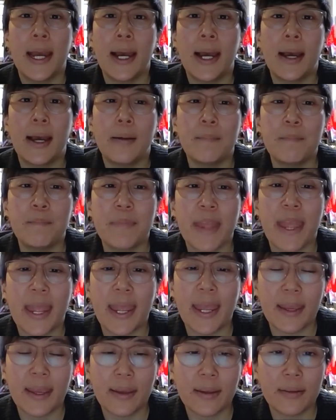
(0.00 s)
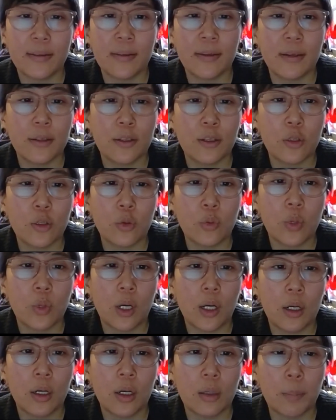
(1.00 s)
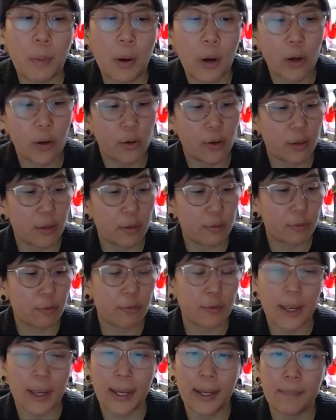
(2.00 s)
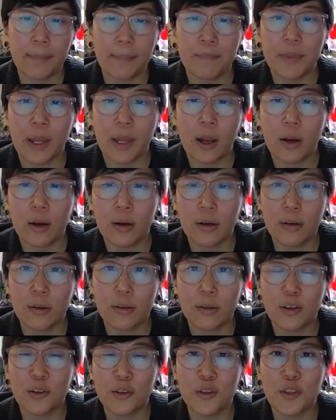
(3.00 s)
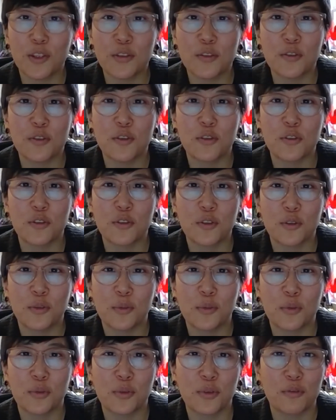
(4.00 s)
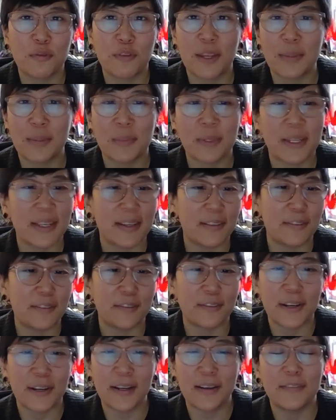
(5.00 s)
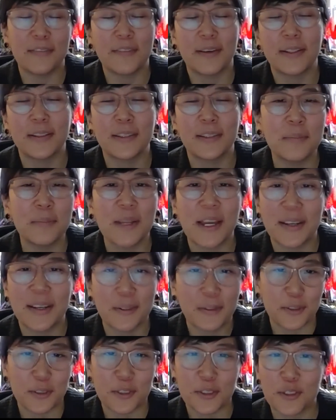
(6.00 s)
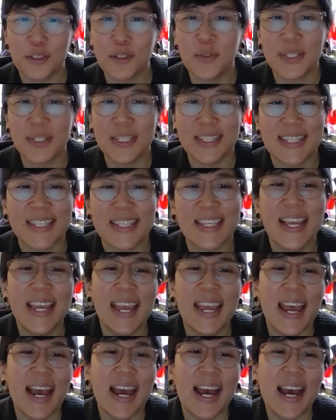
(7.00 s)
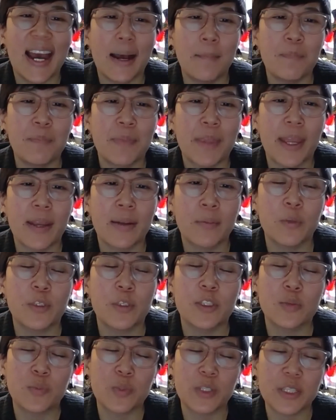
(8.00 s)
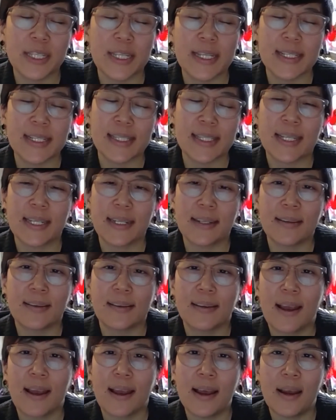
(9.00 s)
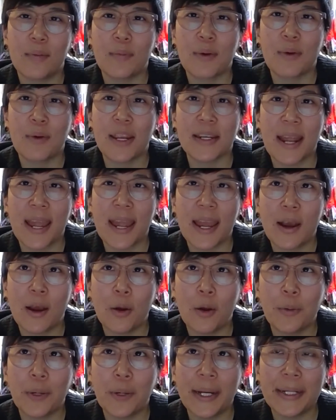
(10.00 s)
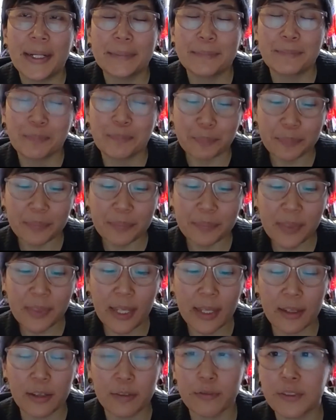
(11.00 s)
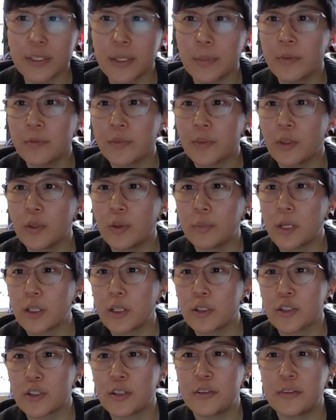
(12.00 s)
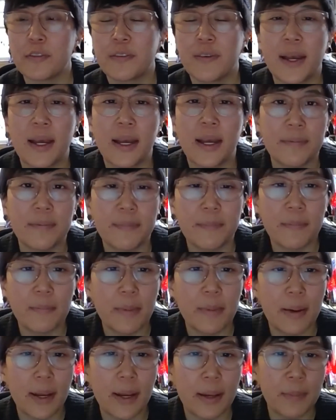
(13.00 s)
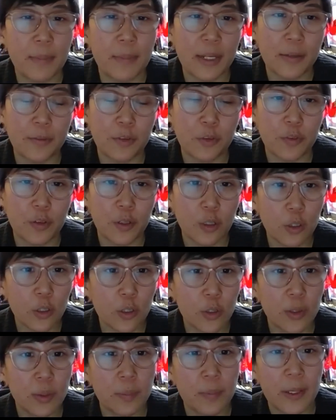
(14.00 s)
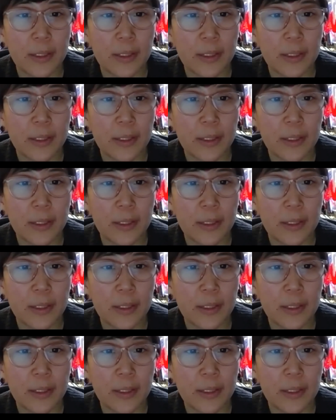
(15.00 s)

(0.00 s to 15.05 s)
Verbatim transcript: Um, and you are part of um, our Earth Institute Institute sort of family of, of alumni or students. Um, and what's really exciting uh, right now, um, if some of you, I'm not sure if um, uh, many of you have heard,